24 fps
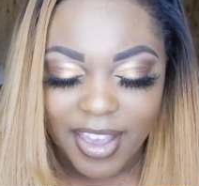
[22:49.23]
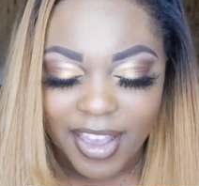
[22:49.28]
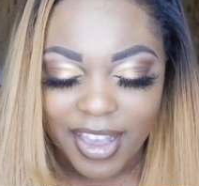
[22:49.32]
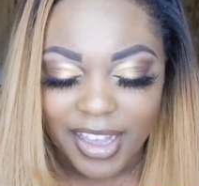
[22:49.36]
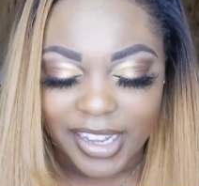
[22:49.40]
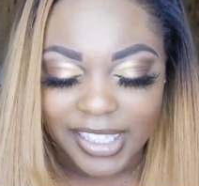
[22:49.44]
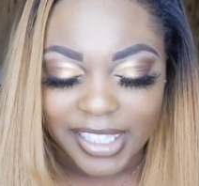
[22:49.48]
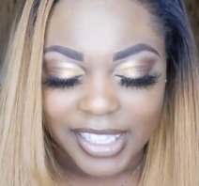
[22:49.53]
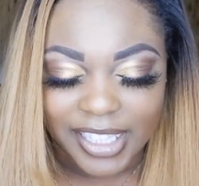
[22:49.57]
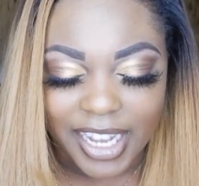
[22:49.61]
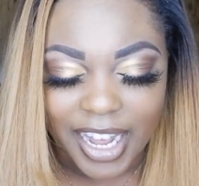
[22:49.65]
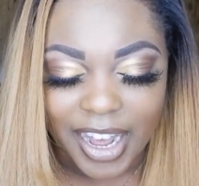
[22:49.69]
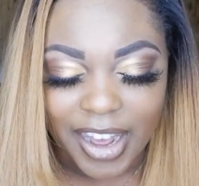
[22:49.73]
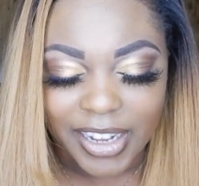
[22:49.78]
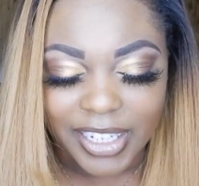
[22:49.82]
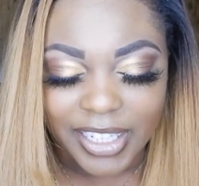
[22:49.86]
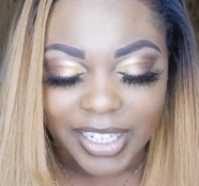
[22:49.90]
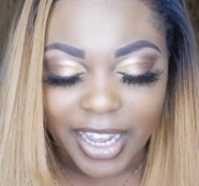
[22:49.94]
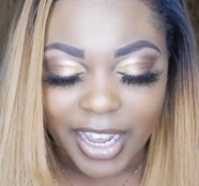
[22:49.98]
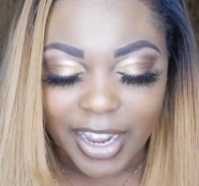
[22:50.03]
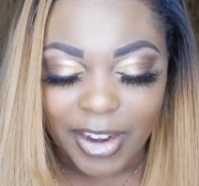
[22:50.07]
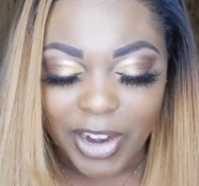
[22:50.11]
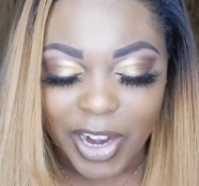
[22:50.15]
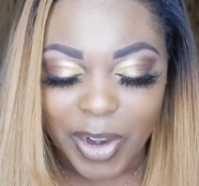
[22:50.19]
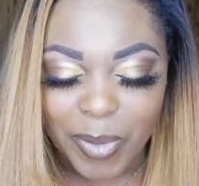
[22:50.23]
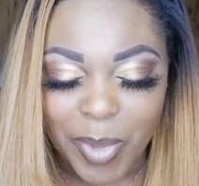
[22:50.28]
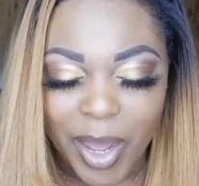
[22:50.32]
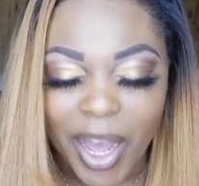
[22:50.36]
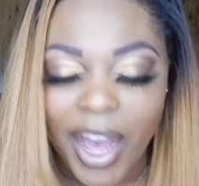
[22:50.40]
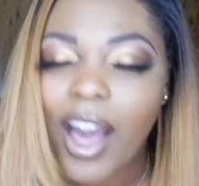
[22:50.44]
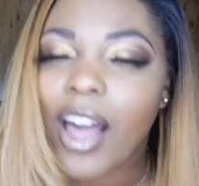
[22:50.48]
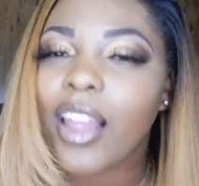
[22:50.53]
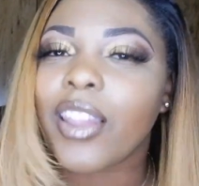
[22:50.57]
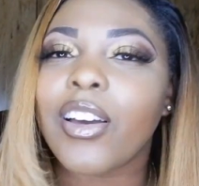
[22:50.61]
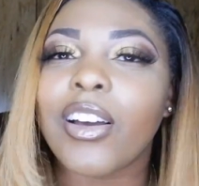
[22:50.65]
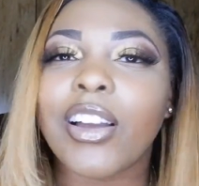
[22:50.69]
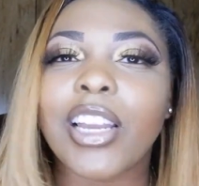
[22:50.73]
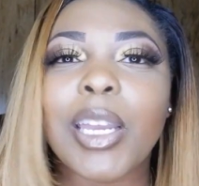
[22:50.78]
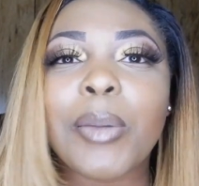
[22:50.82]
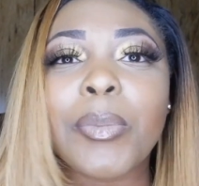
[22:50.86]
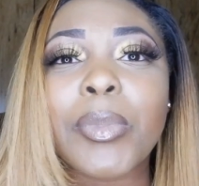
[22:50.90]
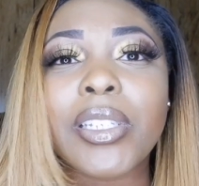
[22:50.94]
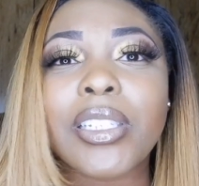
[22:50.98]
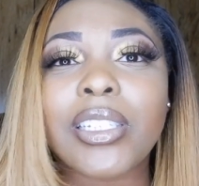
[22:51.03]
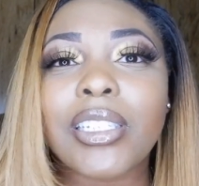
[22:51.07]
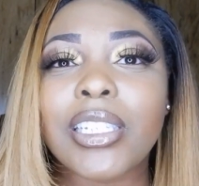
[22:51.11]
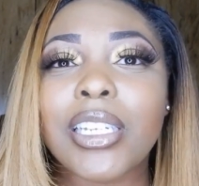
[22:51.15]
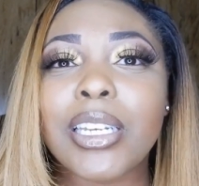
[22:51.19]
And so I was like, Grandma, how long he
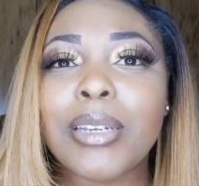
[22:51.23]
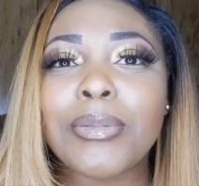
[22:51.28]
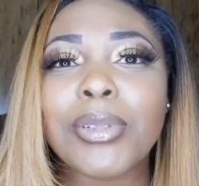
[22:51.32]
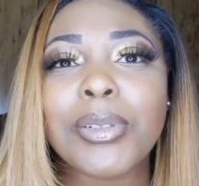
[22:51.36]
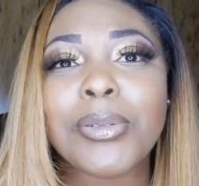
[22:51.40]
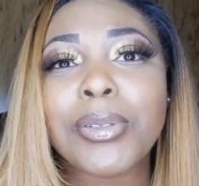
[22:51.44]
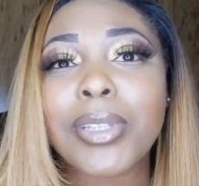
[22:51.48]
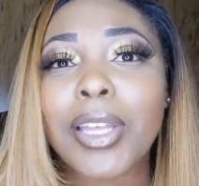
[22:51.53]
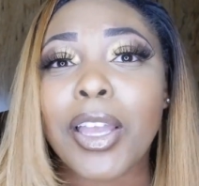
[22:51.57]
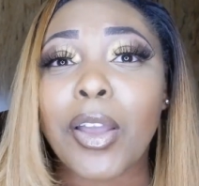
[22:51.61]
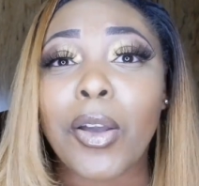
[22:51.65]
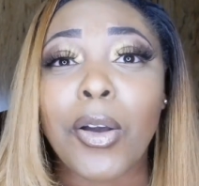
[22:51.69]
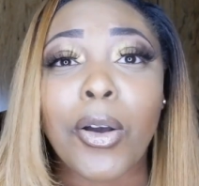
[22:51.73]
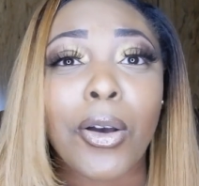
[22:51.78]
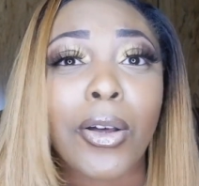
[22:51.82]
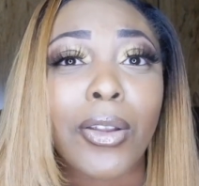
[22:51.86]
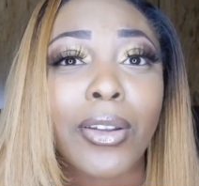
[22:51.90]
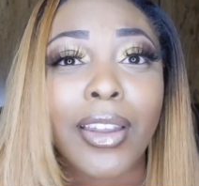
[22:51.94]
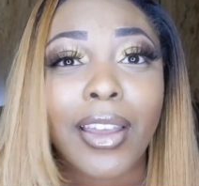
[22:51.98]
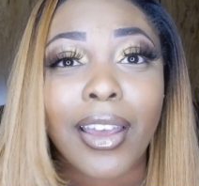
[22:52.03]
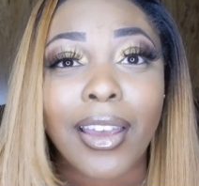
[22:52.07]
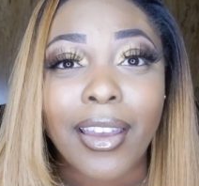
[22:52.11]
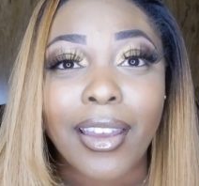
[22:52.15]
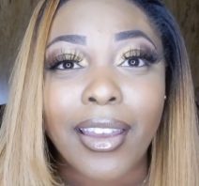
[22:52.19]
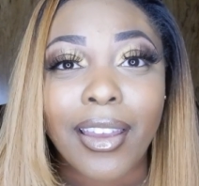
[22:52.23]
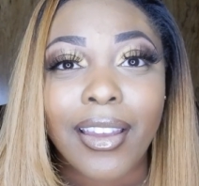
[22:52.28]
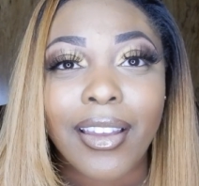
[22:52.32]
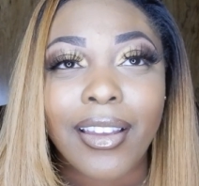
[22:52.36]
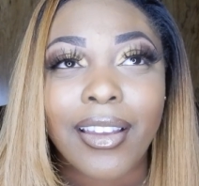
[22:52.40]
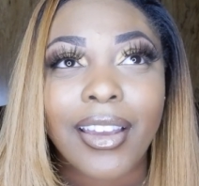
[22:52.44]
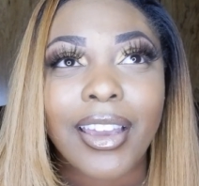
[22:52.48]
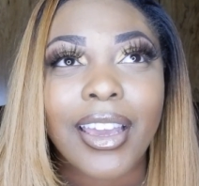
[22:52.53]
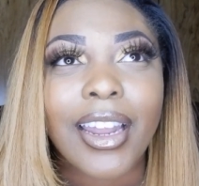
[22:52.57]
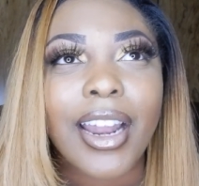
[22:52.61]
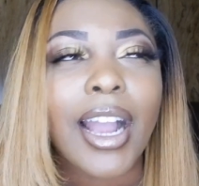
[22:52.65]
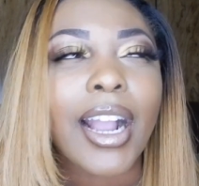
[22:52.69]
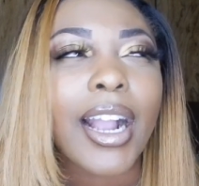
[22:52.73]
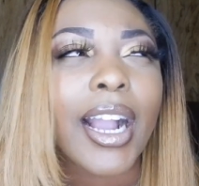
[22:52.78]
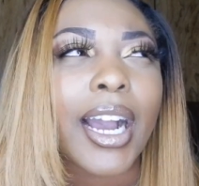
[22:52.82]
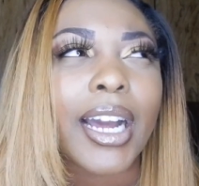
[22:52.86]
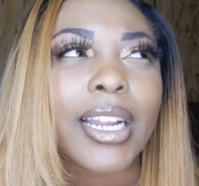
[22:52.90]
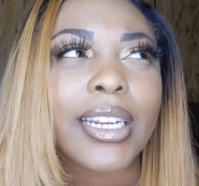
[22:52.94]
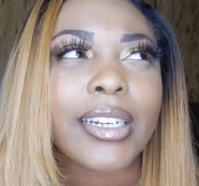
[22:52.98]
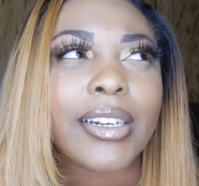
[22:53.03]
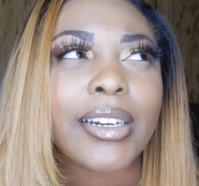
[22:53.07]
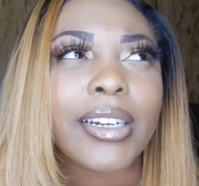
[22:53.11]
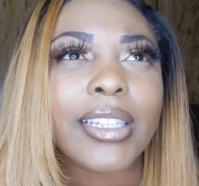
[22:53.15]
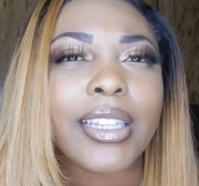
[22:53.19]
been asleep? She was like, all day. And I
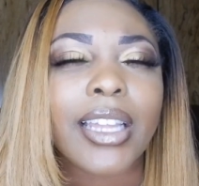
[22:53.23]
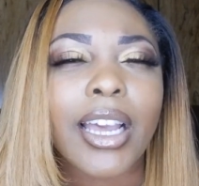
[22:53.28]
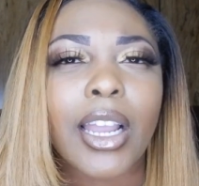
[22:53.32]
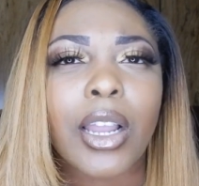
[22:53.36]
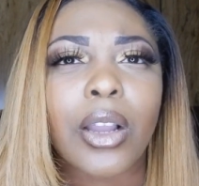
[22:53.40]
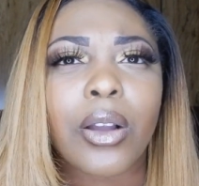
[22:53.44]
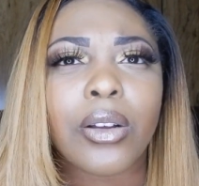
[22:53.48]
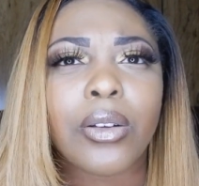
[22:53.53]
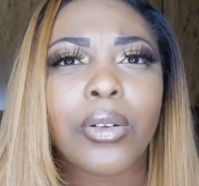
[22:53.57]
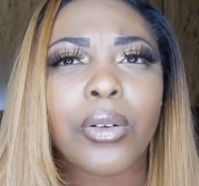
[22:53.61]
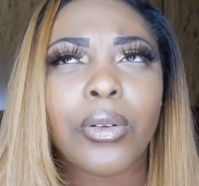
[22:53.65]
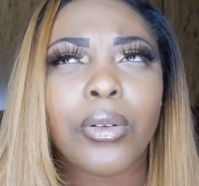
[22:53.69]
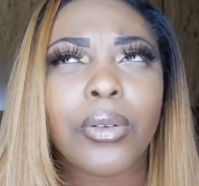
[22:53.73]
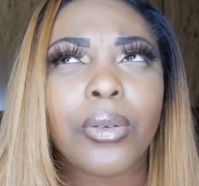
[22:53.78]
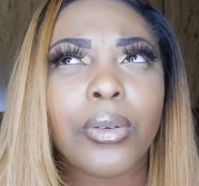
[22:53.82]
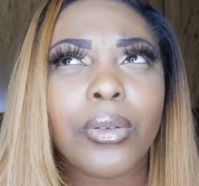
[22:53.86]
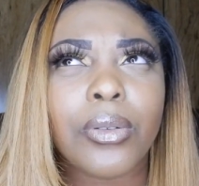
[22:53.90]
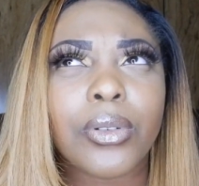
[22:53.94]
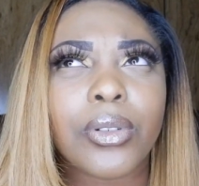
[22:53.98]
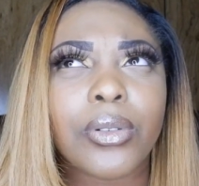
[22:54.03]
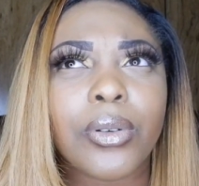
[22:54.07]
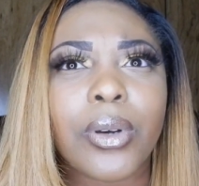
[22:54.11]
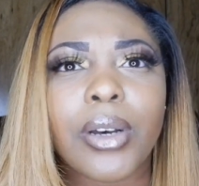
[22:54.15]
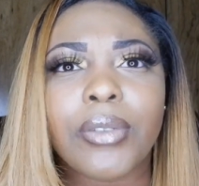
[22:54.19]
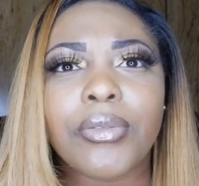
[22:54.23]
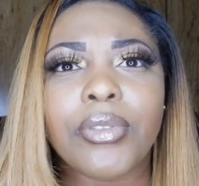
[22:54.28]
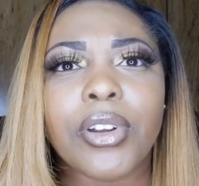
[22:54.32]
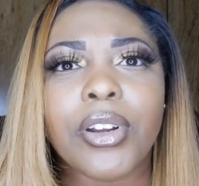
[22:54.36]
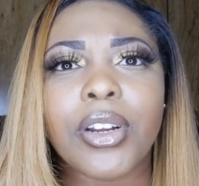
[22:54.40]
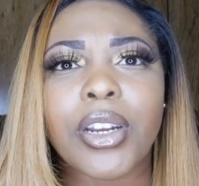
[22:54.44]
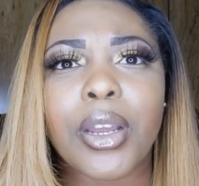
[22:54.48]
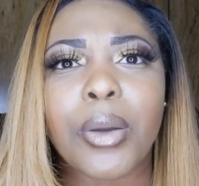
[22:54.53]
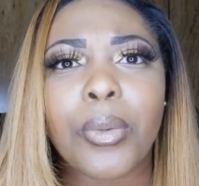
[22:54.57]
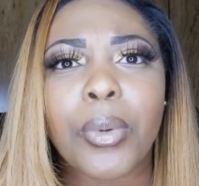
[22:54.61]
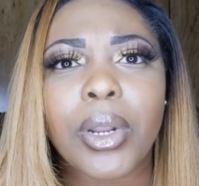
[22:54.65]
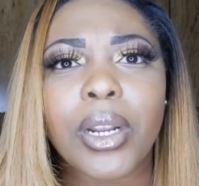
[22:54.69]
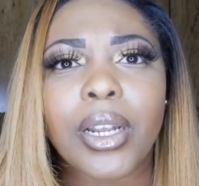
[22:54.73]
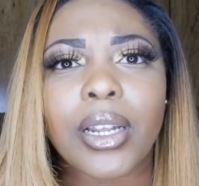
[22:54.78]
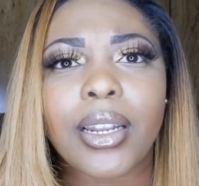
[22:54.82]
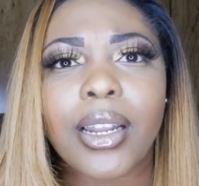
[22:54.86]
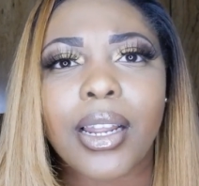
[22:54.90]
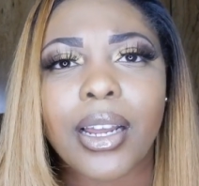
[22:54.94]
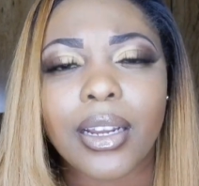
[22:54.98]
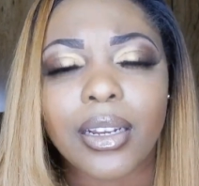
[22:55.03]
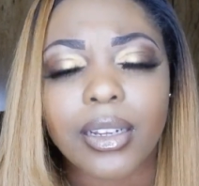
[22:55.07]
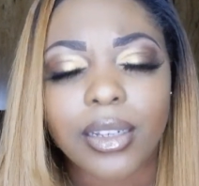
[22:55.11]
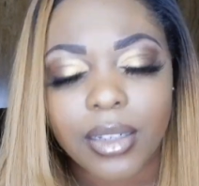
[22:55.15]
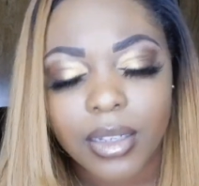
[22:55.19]
got there at like 12:30 or 1
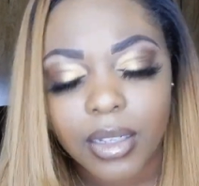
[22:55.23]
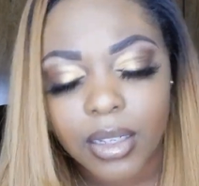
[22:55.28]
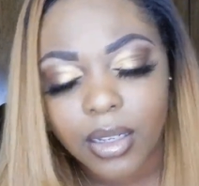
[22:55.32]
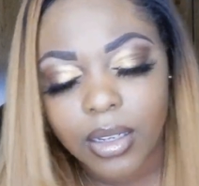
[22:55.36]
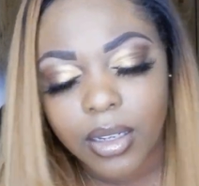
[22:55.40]
o'clock.